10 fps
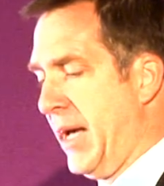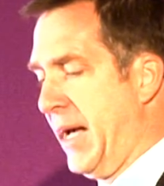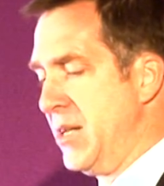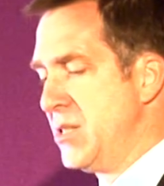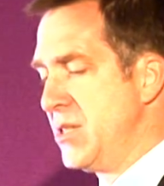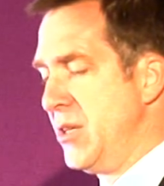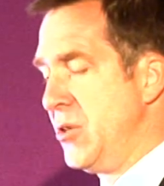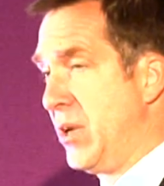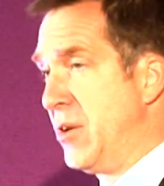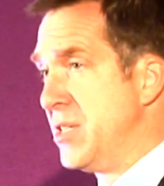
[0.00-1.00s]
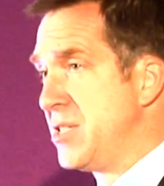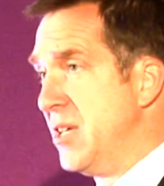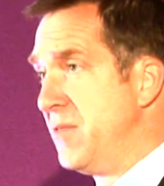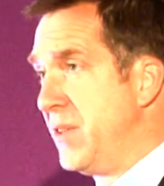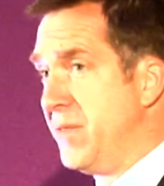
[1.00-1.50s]
And you'll notice
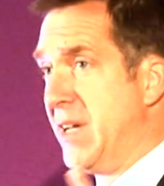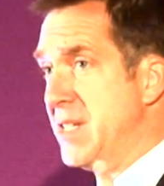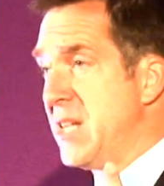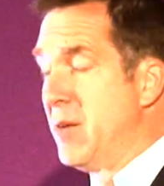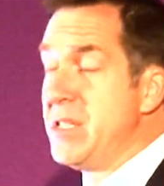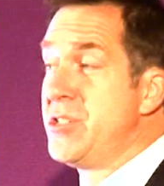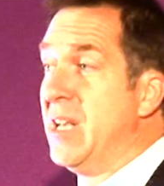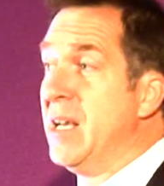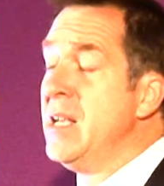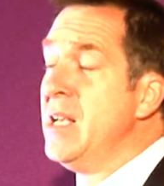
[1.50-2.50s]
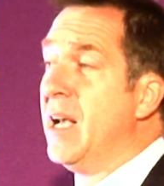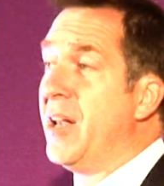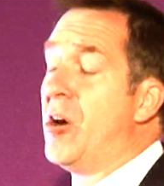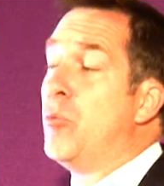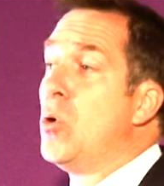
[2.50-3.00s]
that for the first time this year,
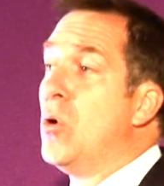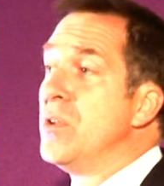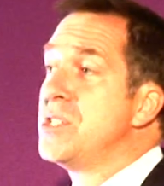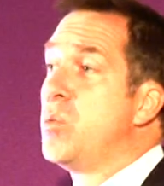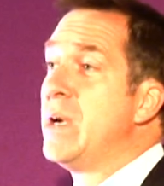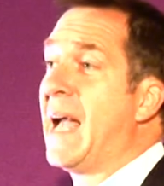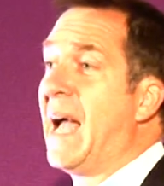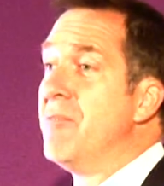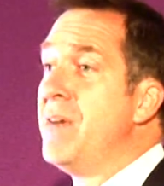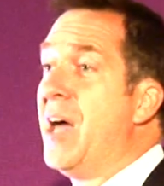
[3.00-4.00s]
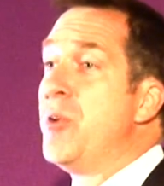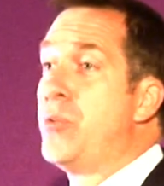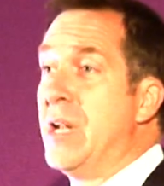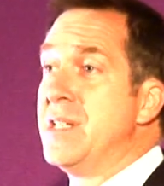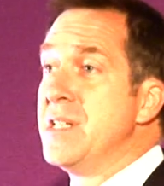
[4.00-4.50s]
at our awards, we have an
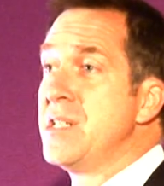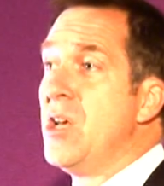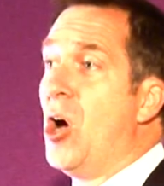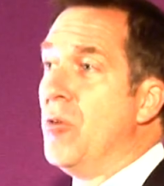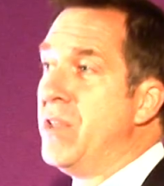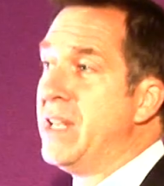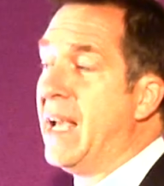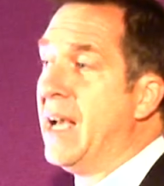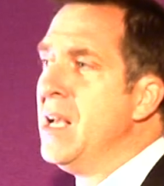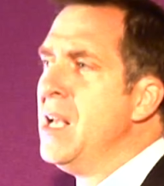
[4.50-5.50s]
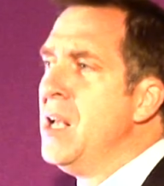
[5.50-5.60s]
Apprentice of the Year.